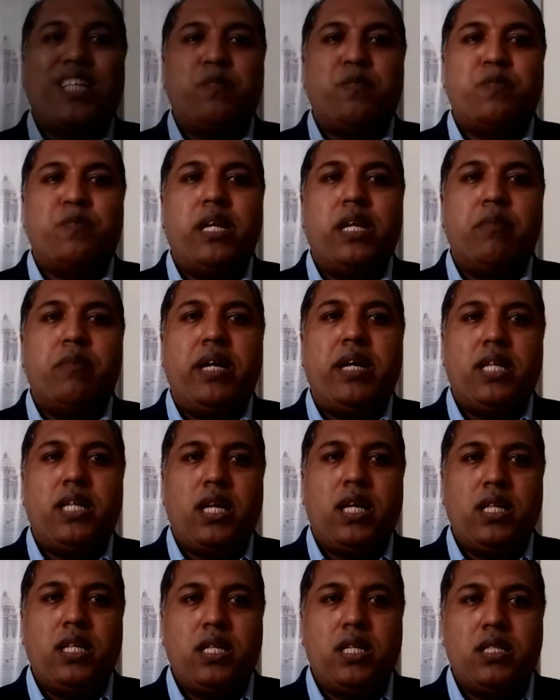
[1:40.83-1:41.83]

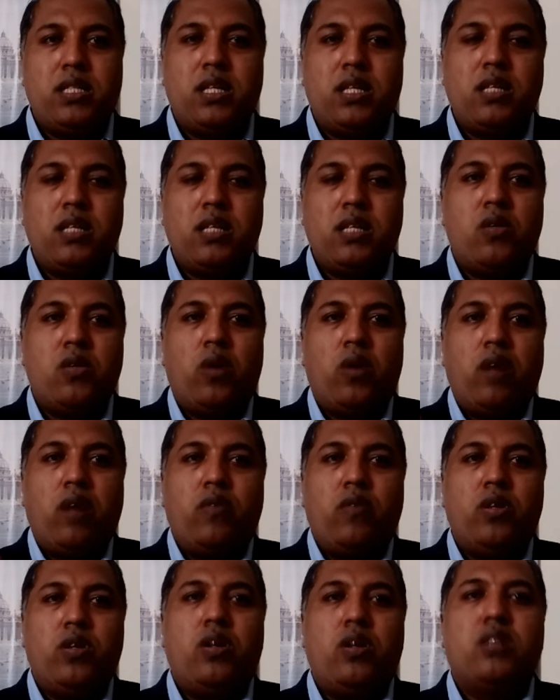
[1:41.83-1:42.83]
experimenting these things. So
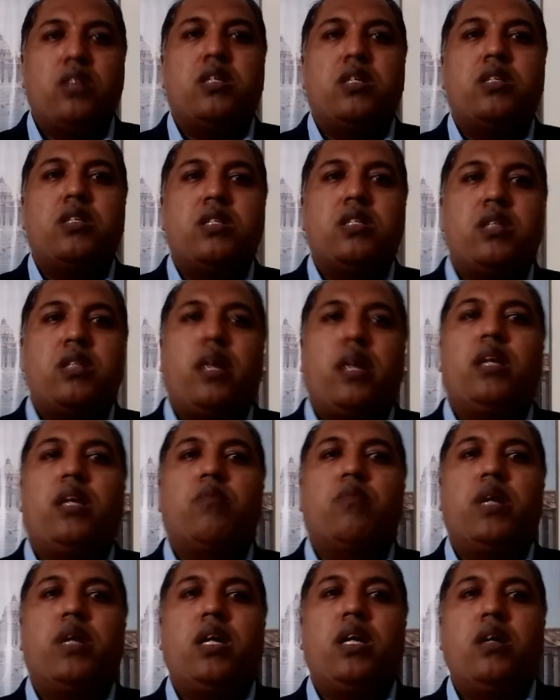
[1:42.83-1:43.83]
I would not suggest
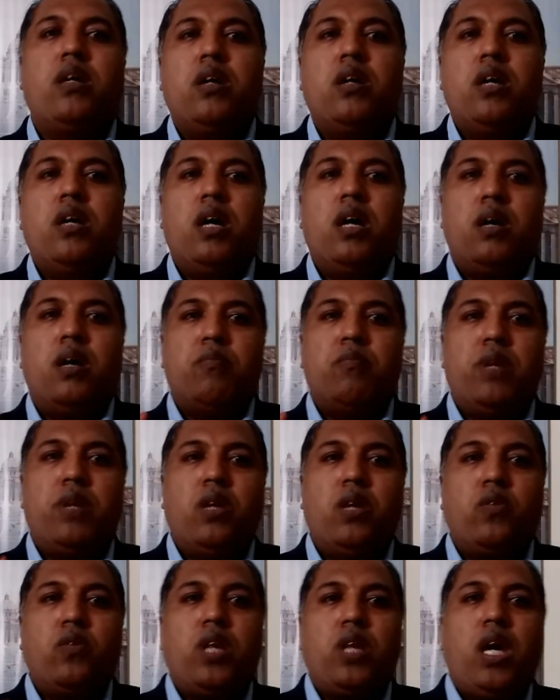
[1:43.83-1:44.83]
anybody
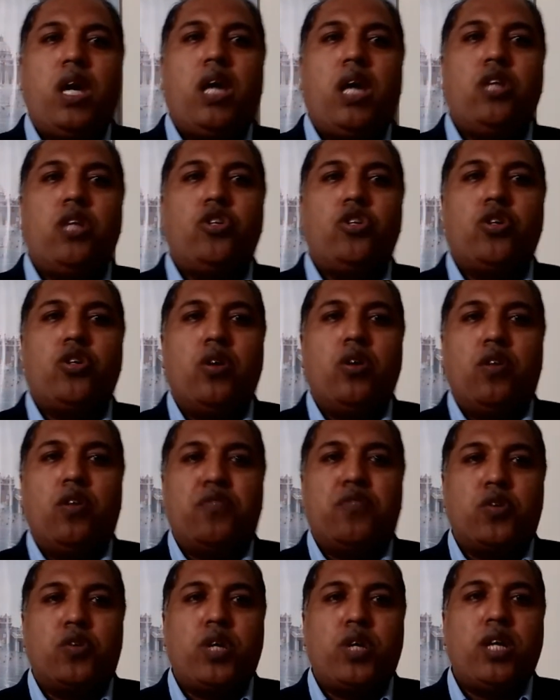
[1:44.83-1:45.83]
below the age
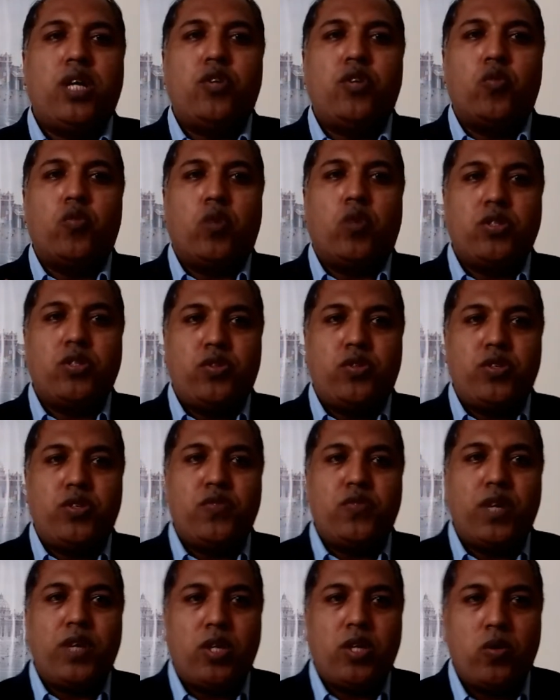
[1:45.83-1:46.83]
of 14 to watch
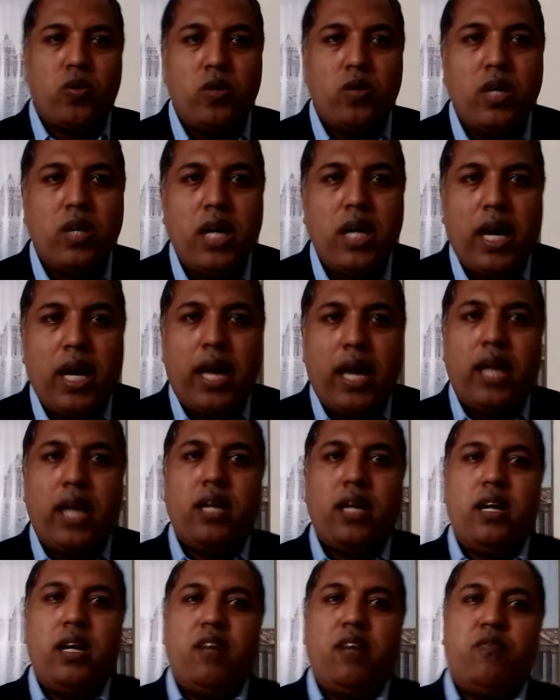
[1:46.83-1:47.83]
this video.
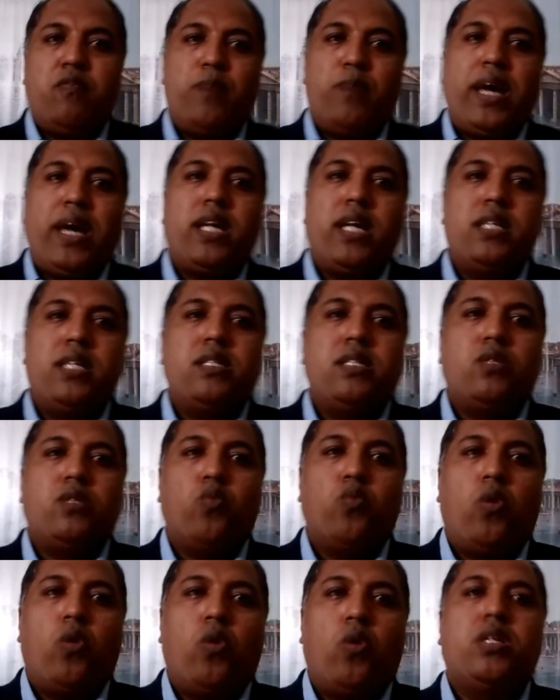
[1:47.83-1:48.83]
And if
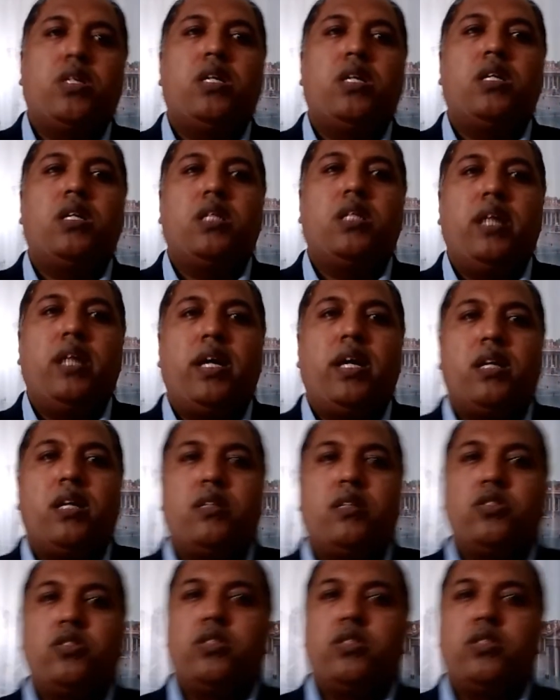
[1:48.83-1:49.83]
parents wanted
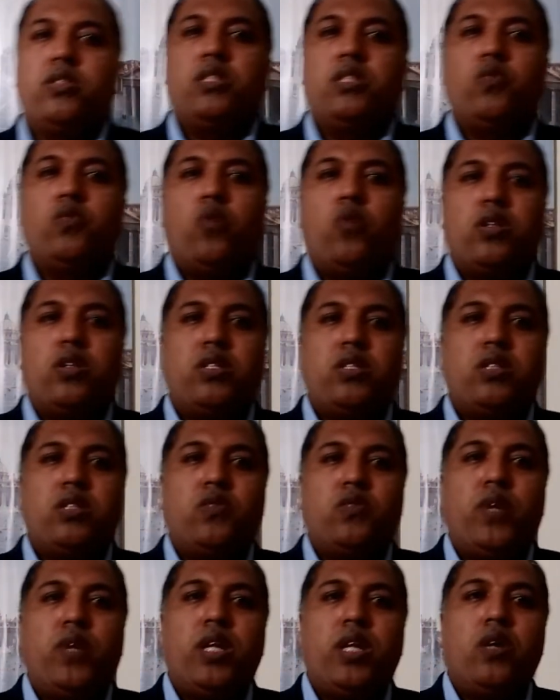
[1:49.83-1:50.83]
their children to watch
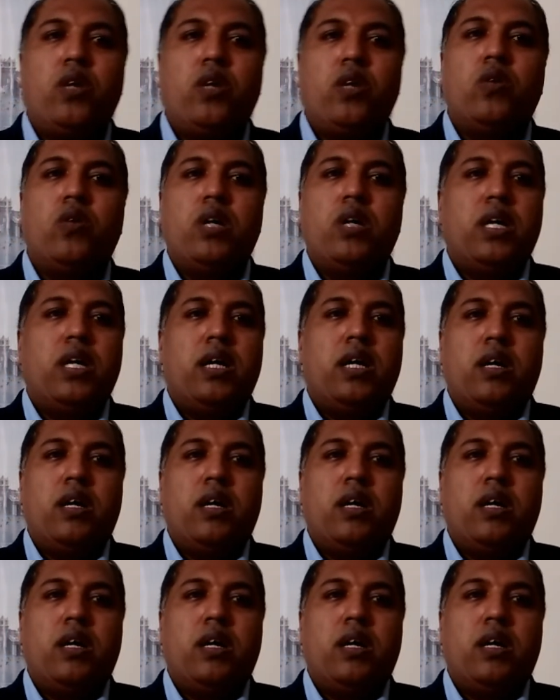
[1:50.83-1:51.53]
this video,